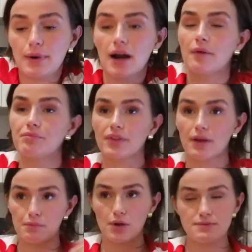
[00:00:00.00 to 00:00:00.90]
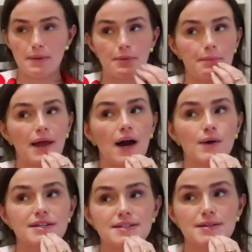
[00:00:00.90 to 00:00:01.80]
but most people be like,
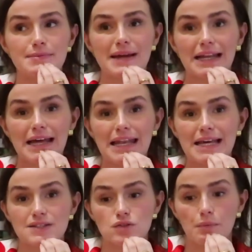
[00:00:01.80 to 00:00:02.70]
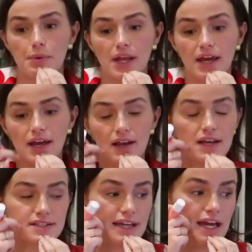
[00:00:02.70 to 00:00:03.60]
oh, it's too big, like, let's not put it in,
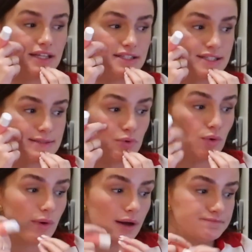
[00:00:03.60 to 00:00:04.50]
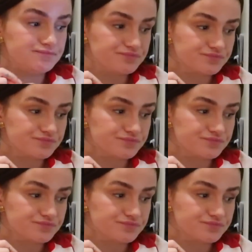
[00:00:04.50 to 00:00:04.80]
let's get a smaller one.